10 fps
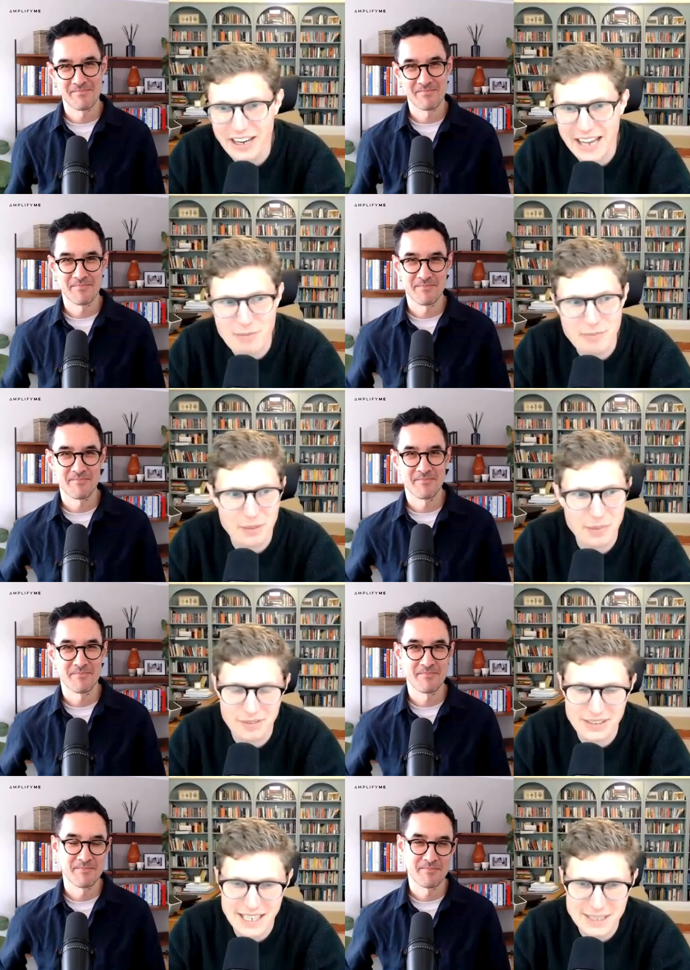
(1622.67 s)
Speaker 1: or it can be a
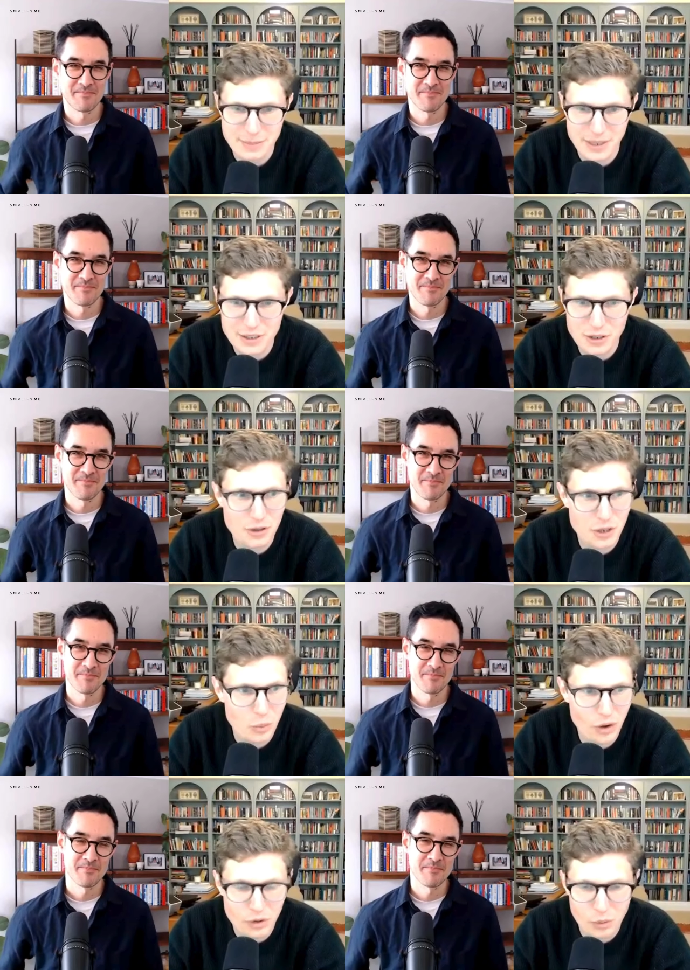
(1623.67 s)
bit of a cesspit. Do
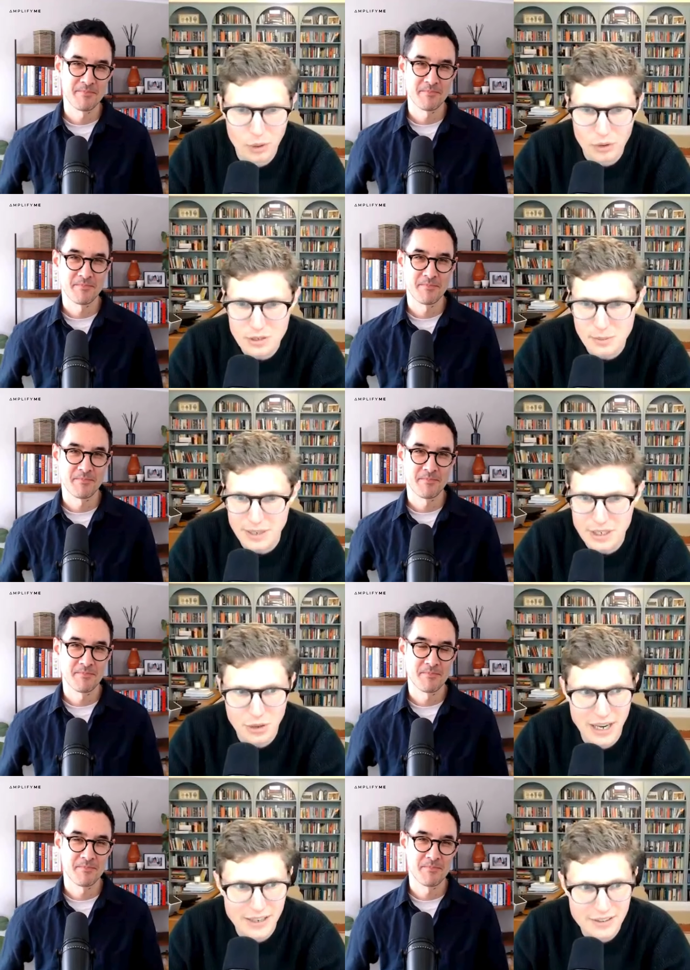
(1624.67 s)
you want your models to be
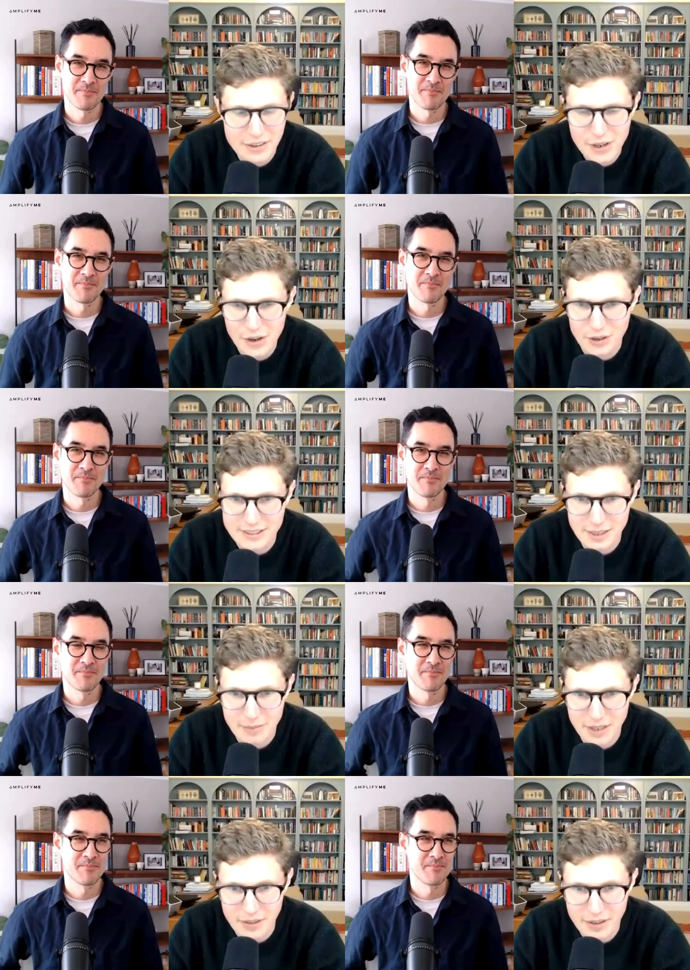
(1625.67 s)
trained on
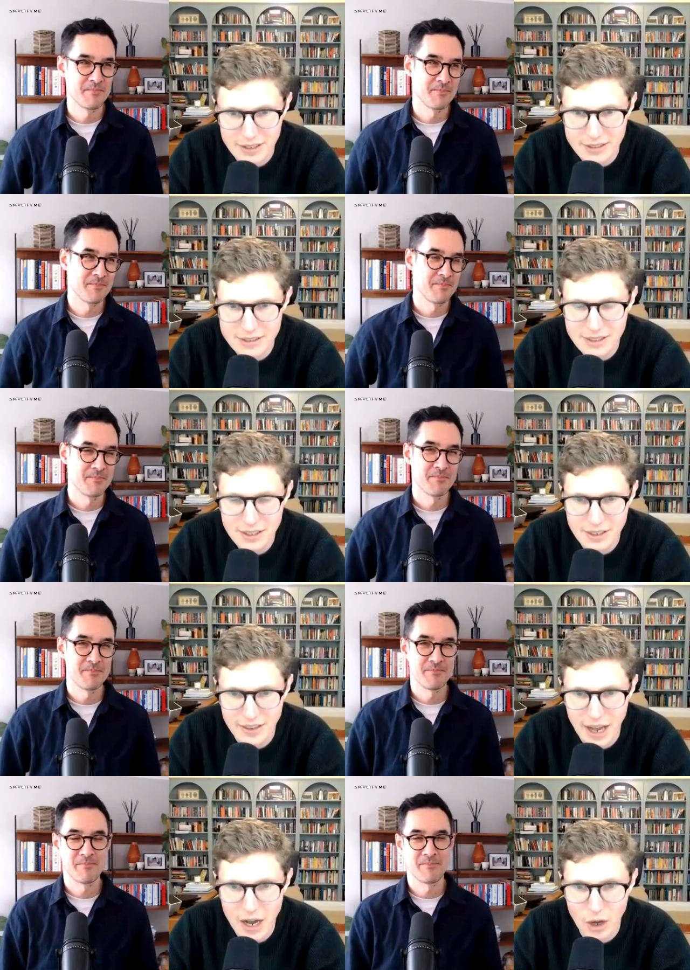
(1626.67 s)
something that is
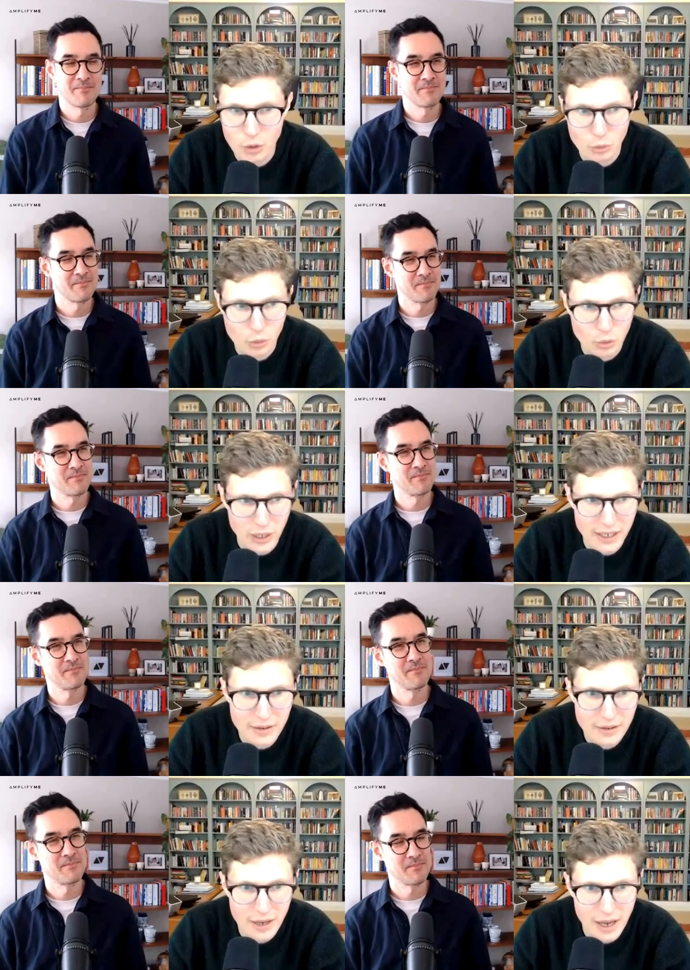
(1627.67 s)
that
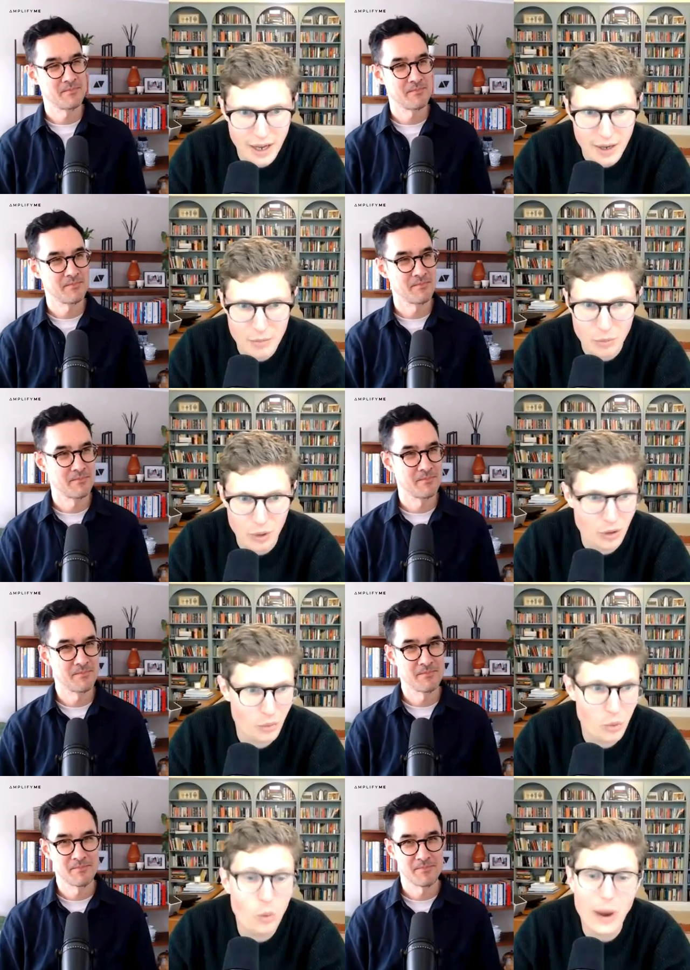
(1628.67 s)
unruly? Um,
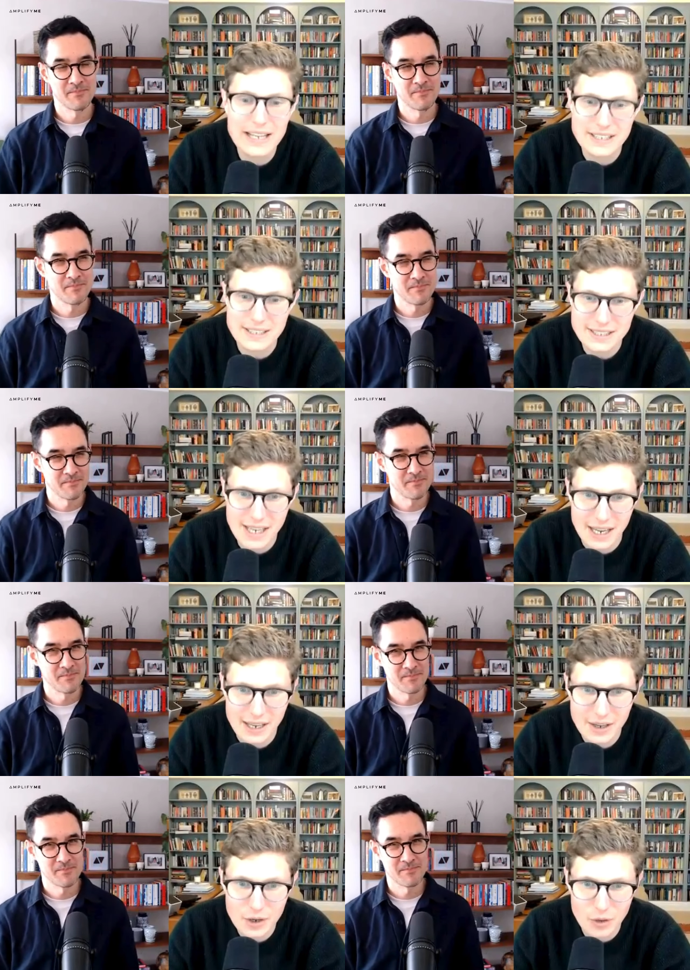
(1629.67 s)
we'll we'll wait and
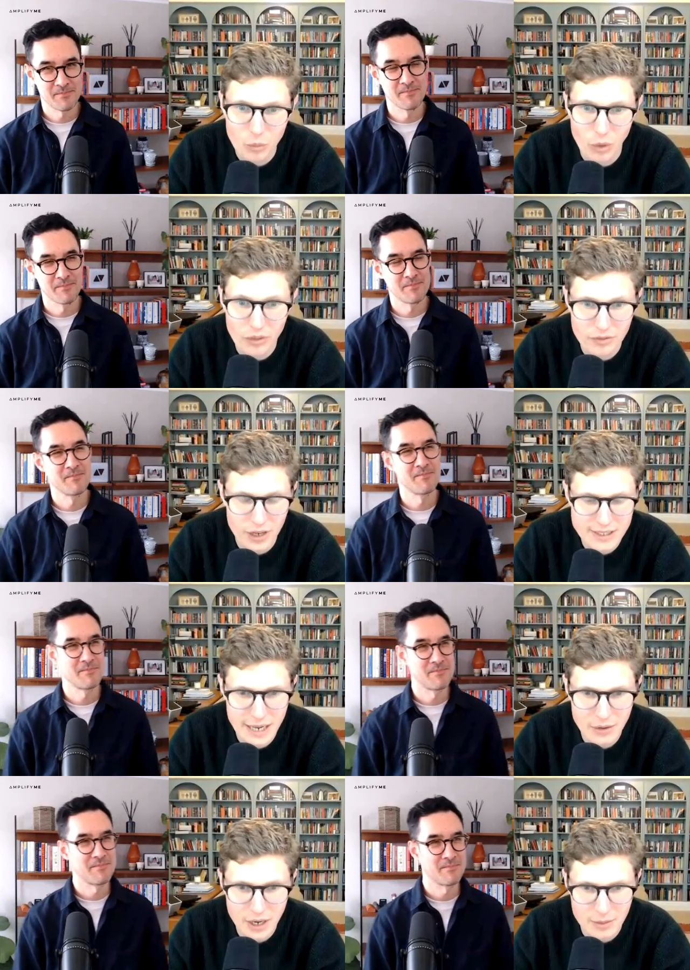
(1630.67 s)
see what the
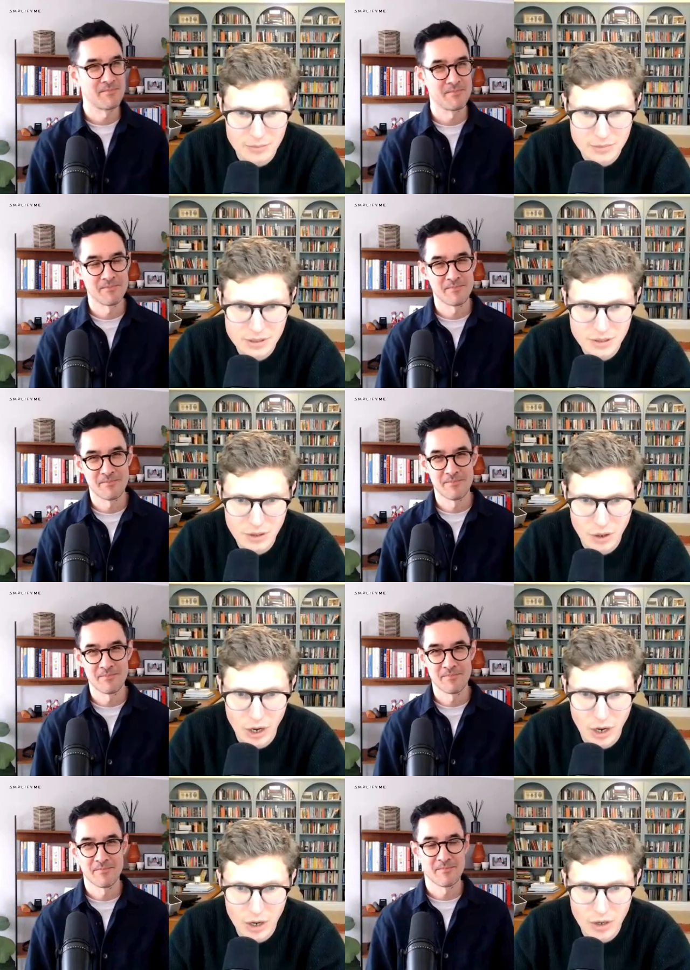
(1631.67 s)
first outcomes
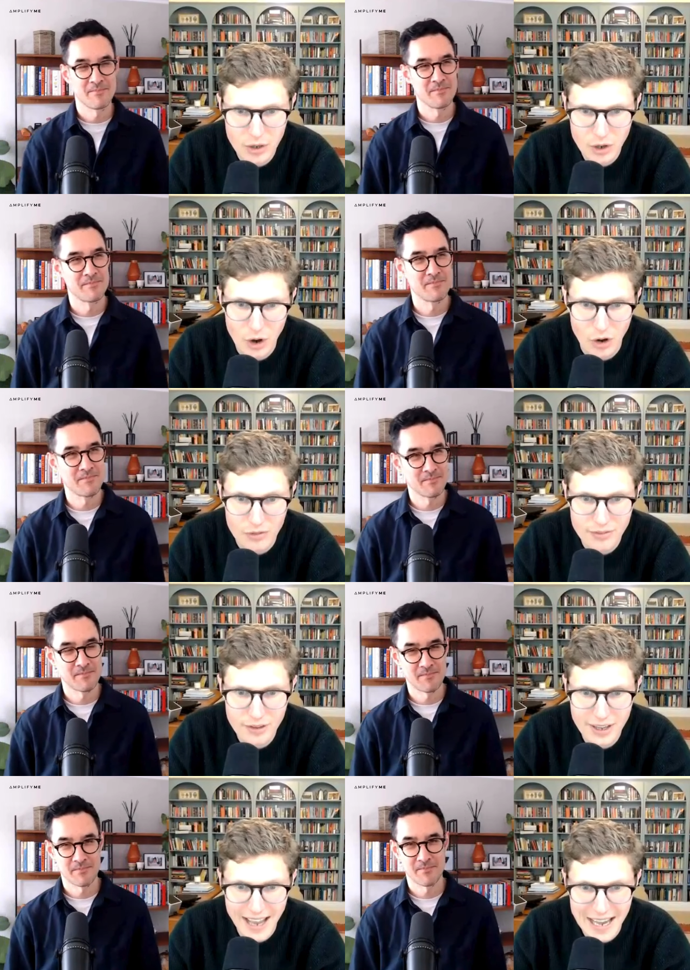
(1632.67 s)
uh,
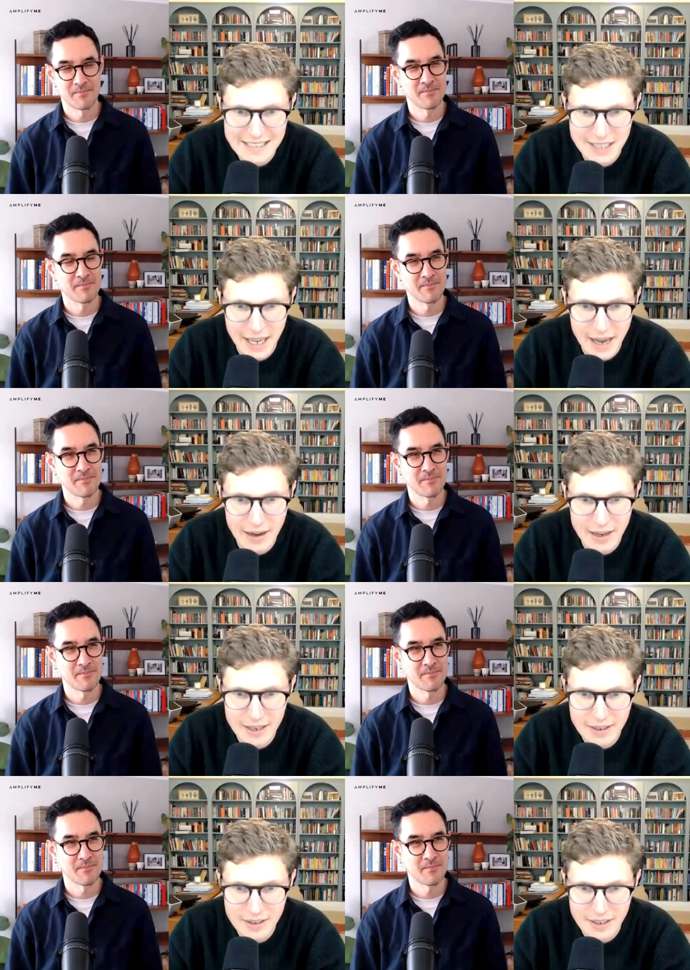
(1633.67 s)
of X A
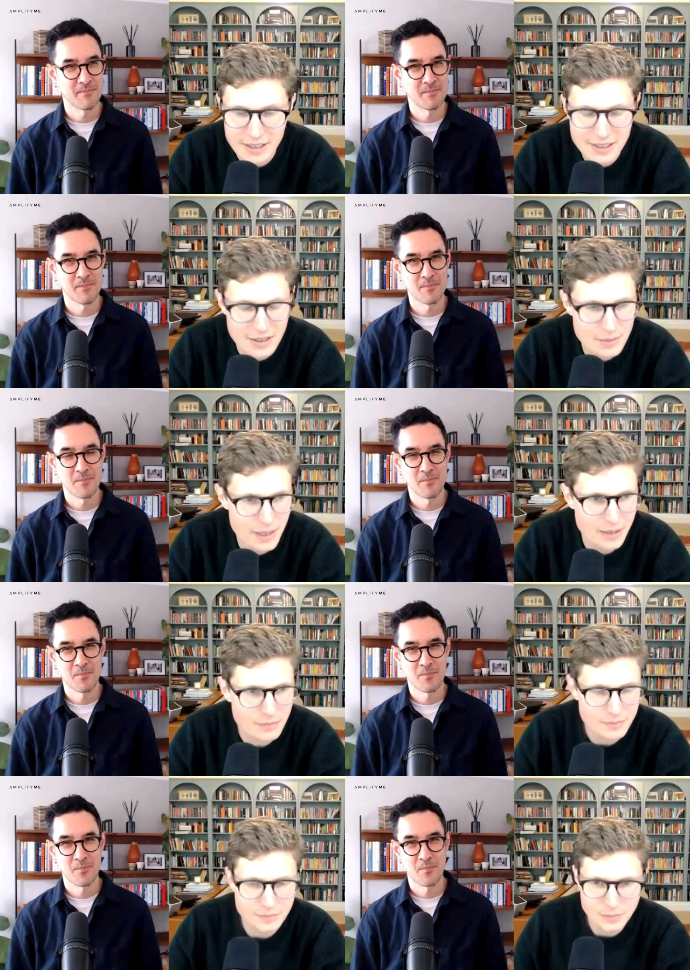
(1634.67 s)
I is going to
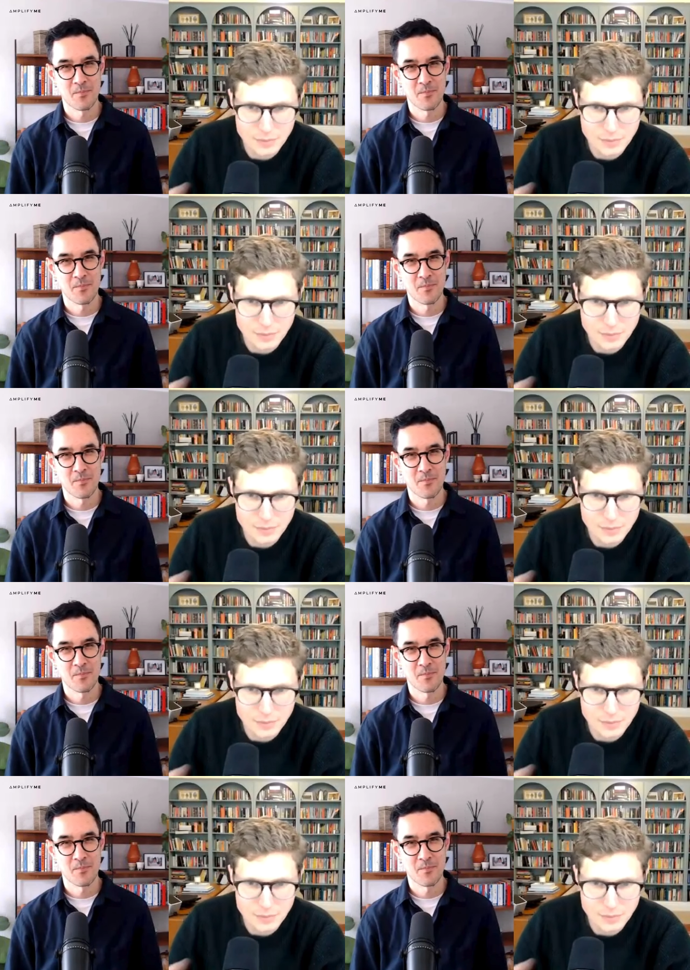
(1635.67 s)
be.